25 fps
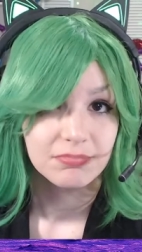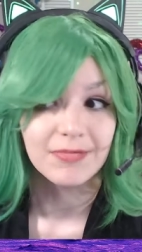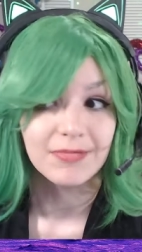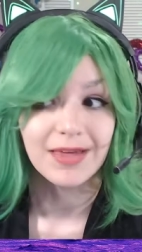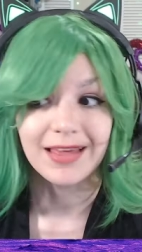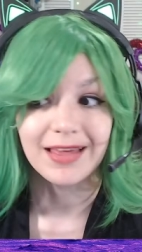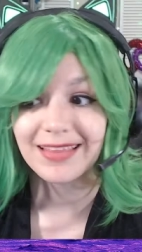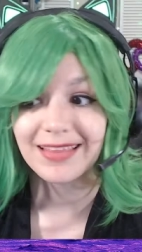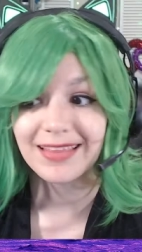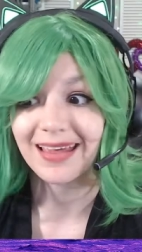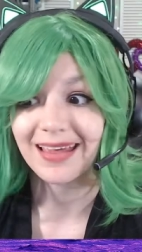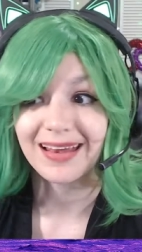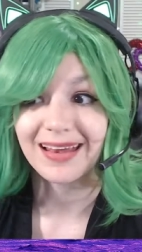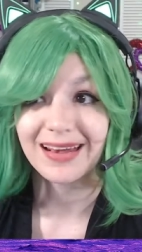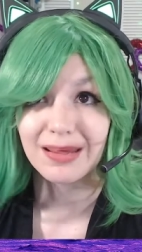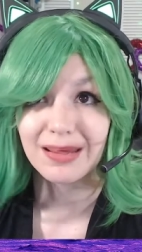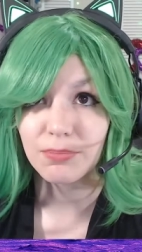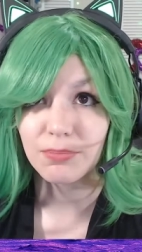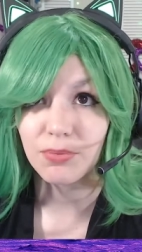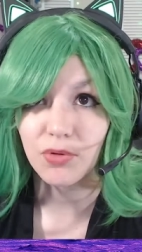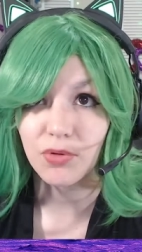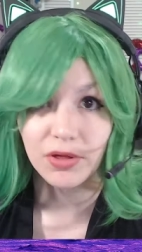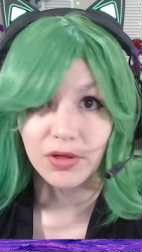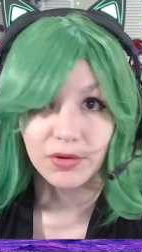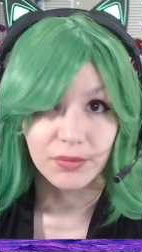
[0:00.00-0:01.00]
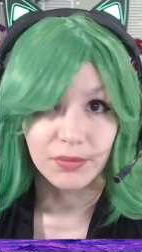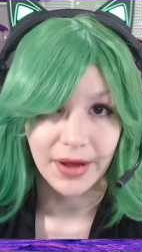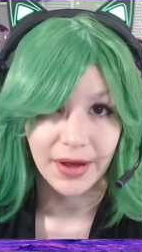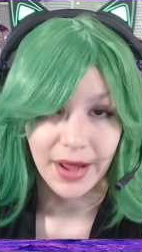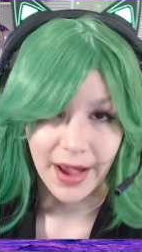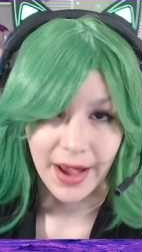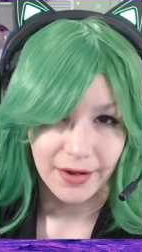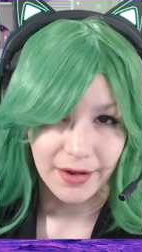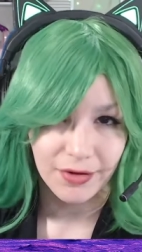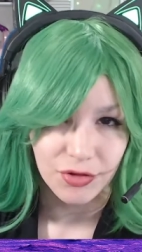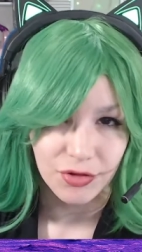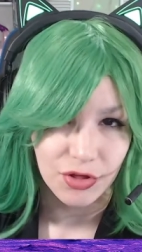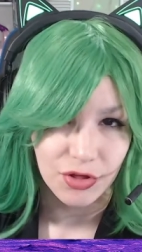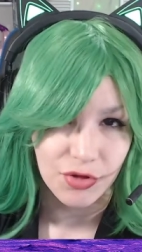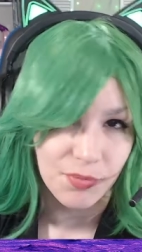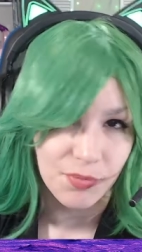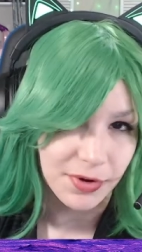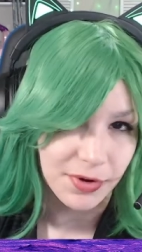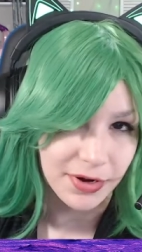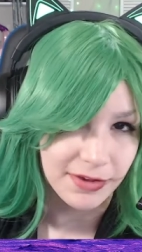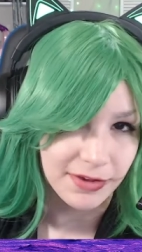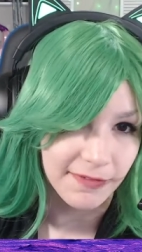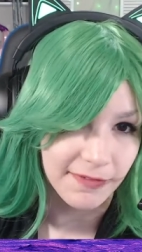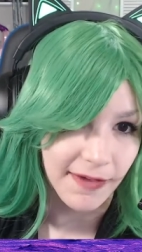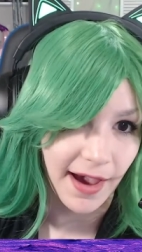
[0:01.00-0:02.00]
I think any bullet reaction's
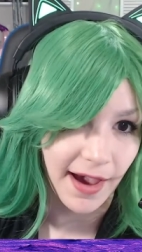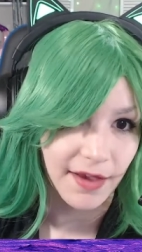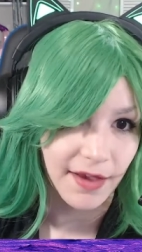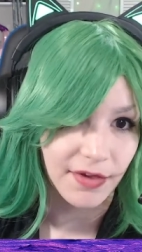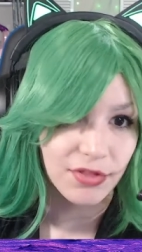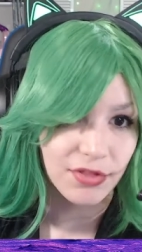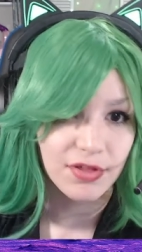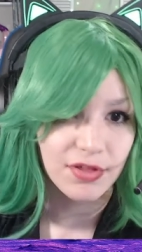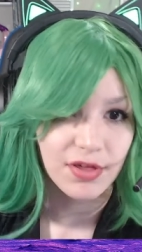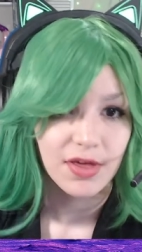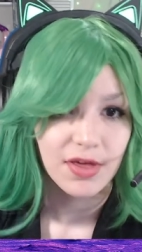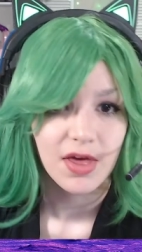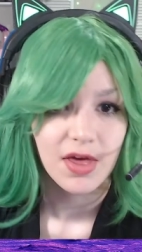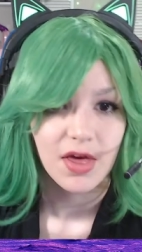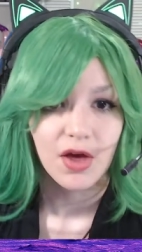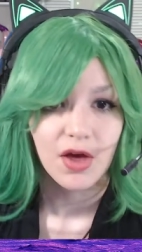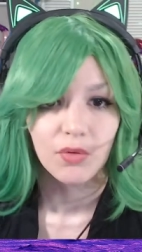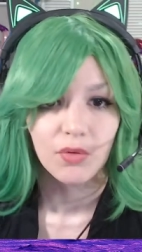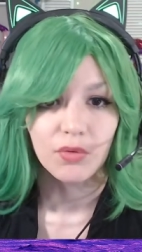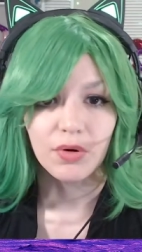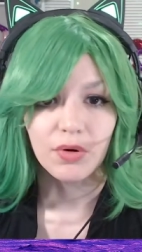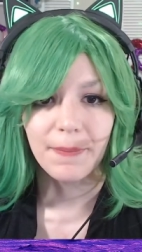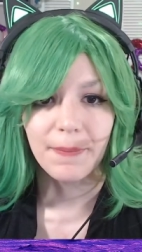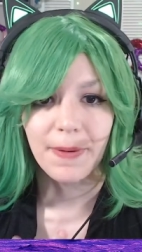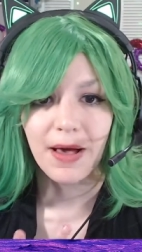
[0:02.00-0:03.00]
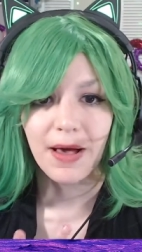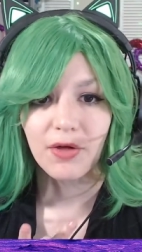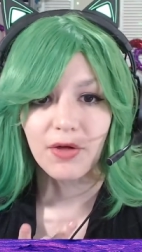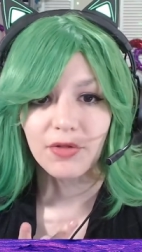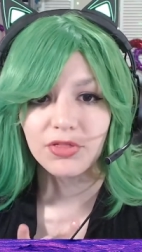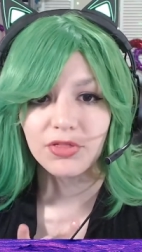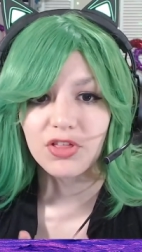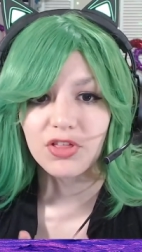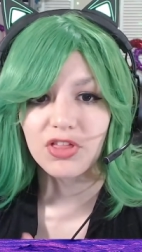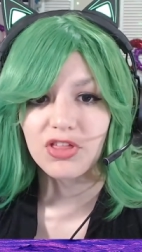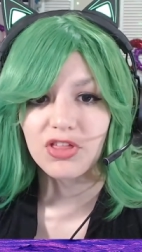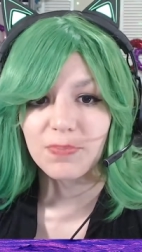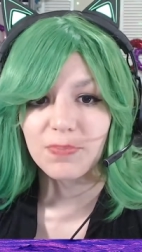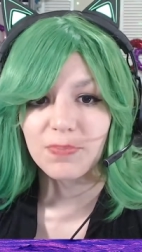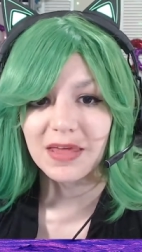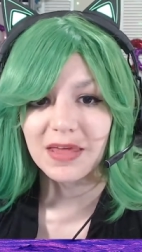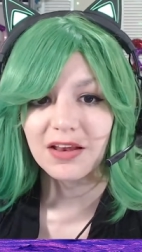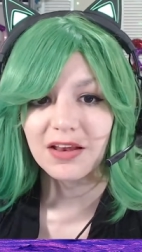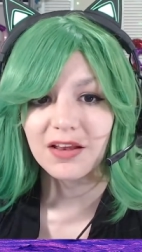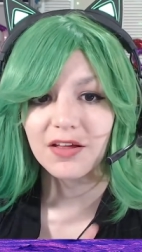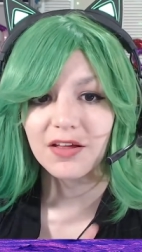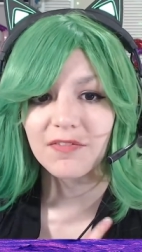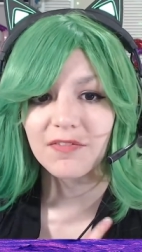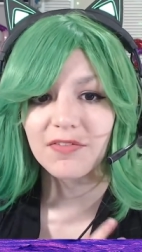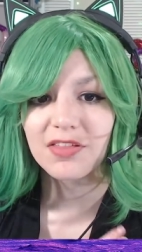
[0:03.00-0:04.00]
pretty fast. Repelled the
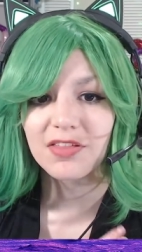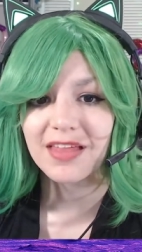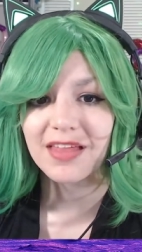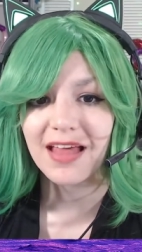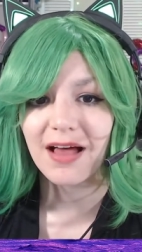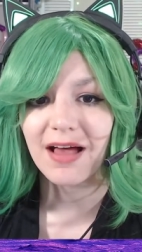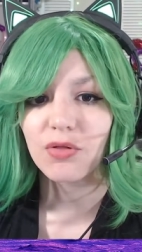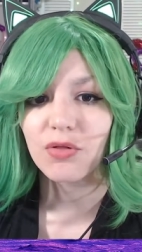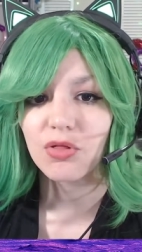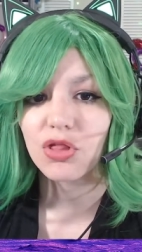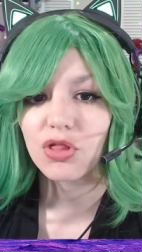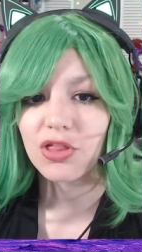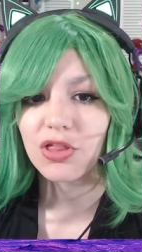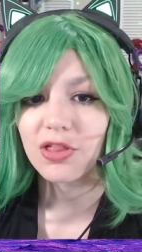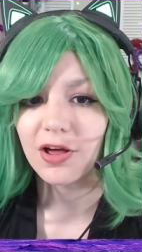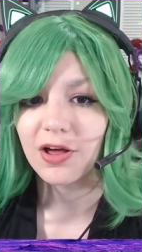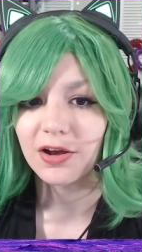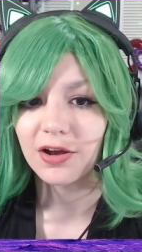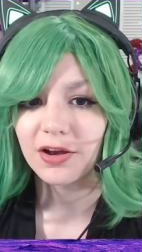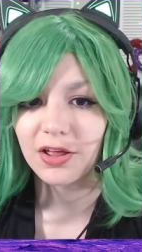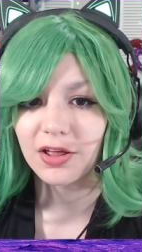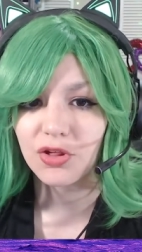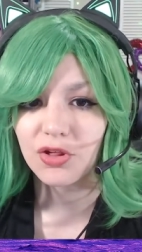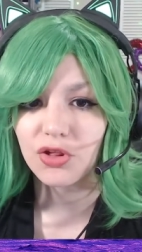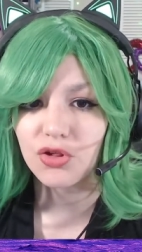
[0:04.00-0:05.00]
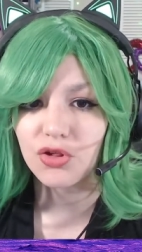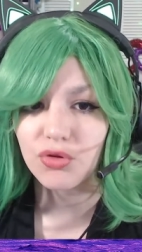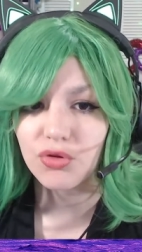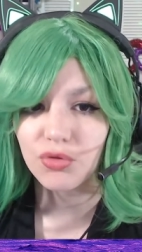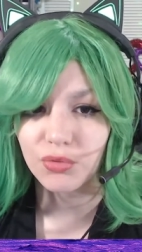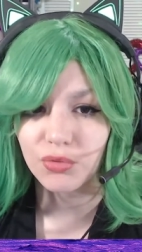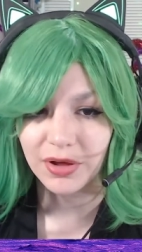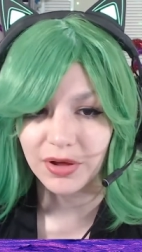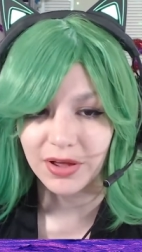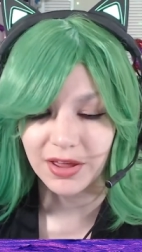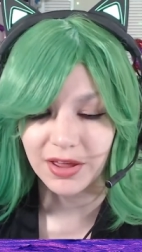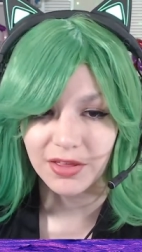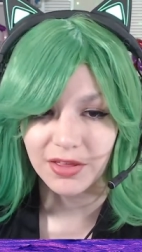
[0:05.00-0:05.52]
speed of sound sonic shuriken.